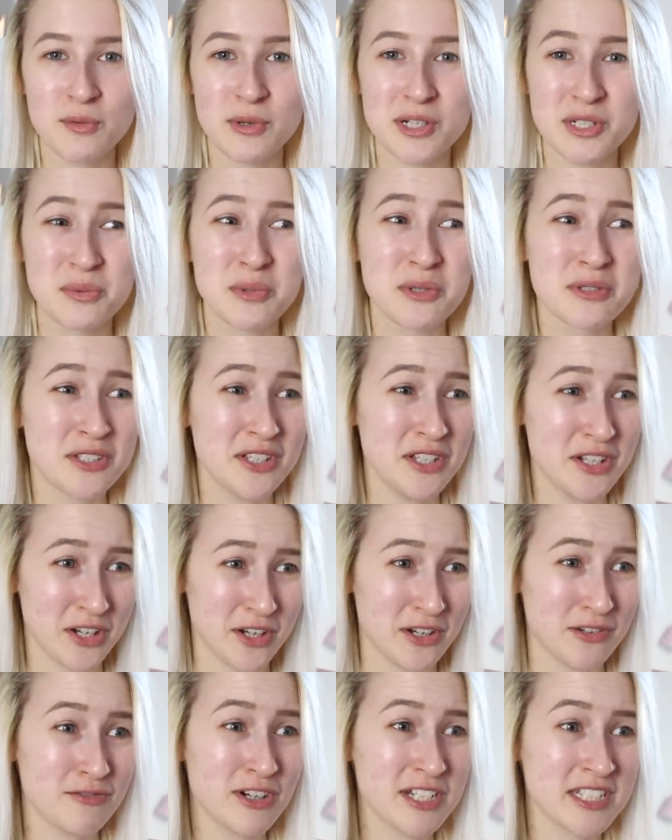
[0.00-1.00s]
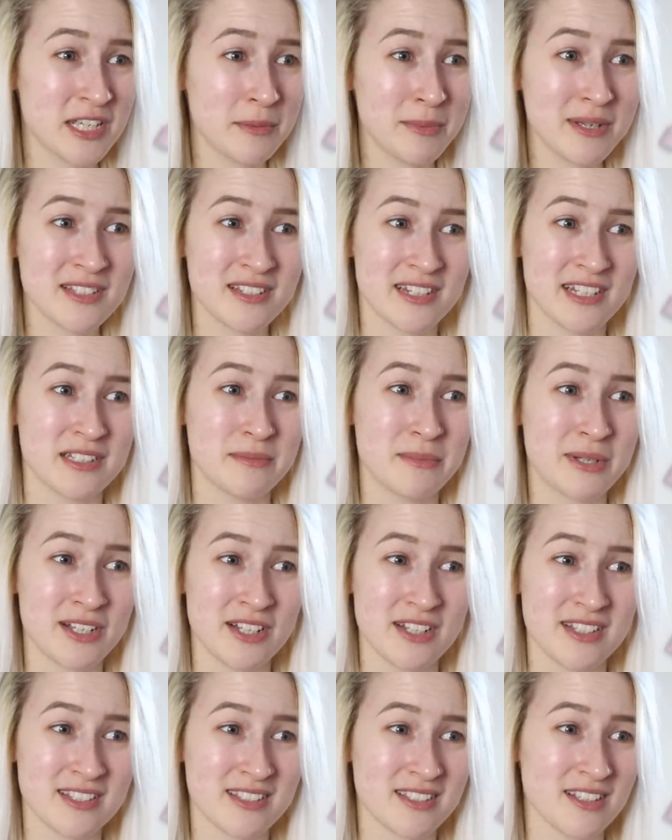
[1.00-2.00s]
which was, you know, risky business
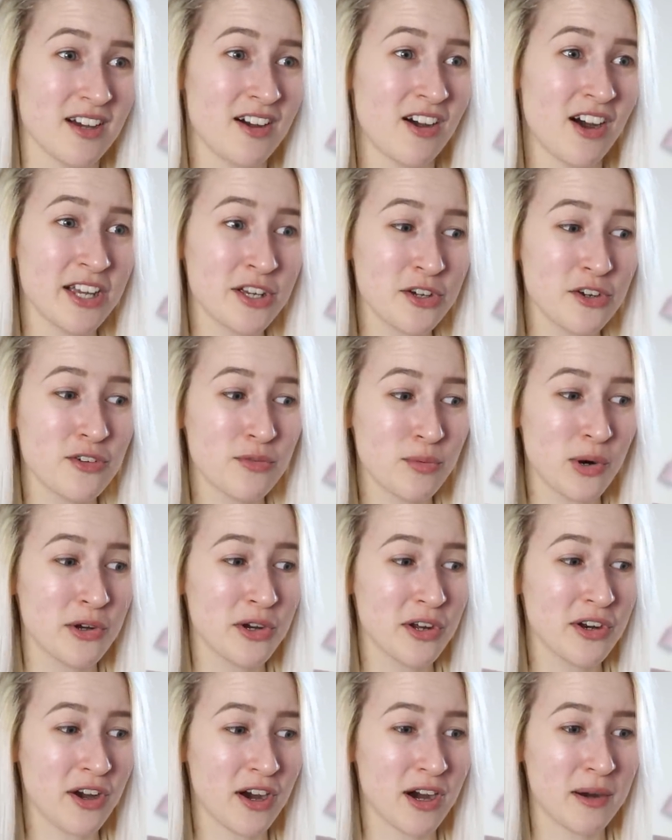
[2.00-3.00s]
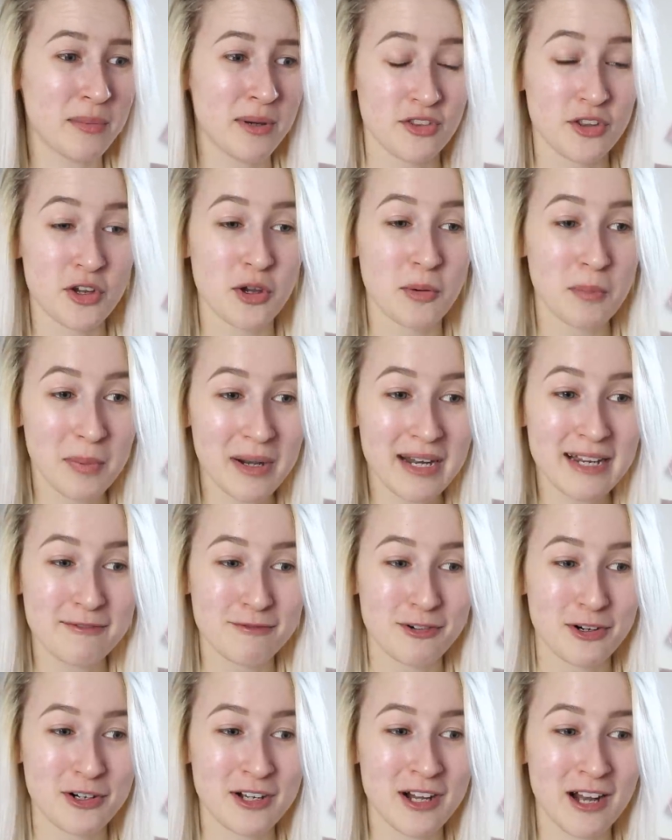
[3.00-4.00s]
because I could have woken up the complete
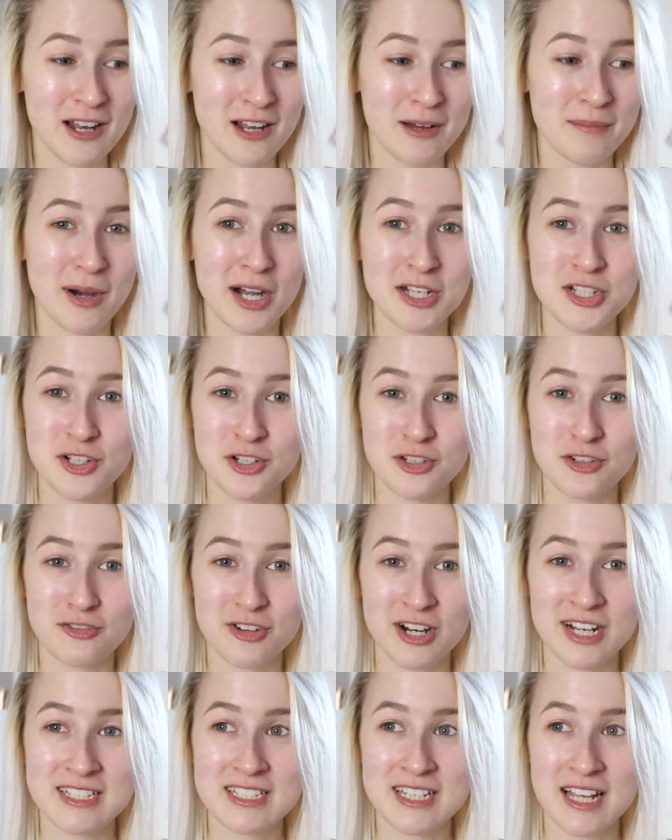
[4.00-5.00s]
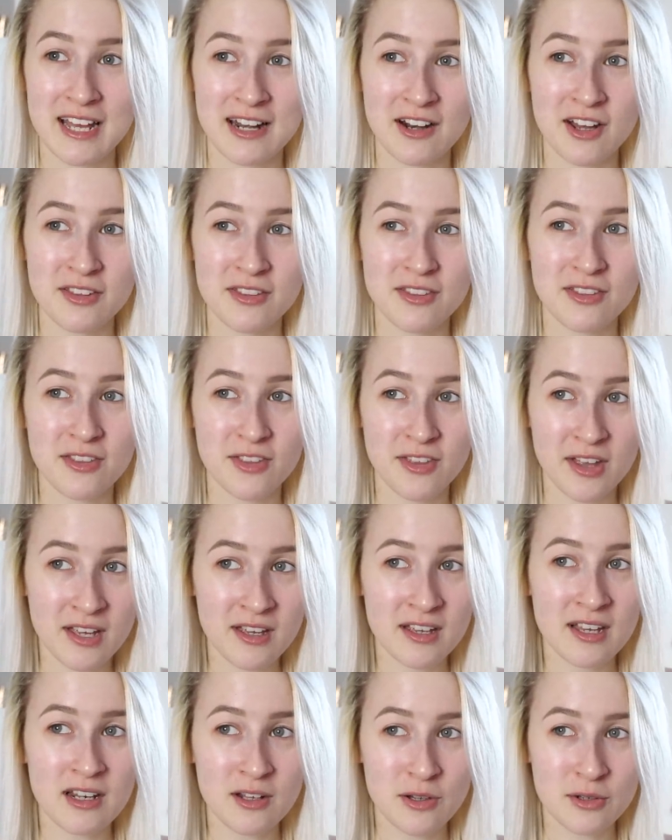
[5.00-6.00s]
wrong color, but I took the risk and I
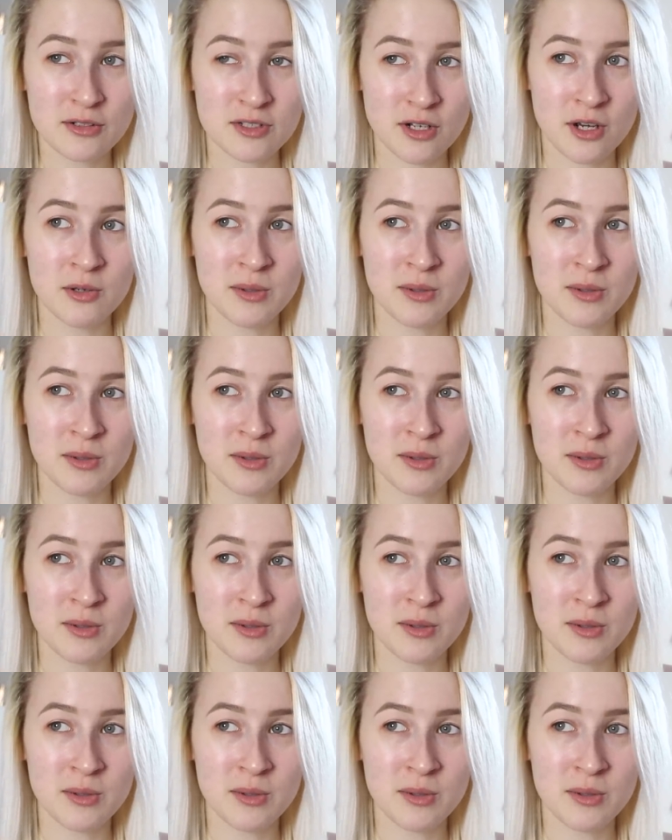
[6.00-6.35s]
think it looked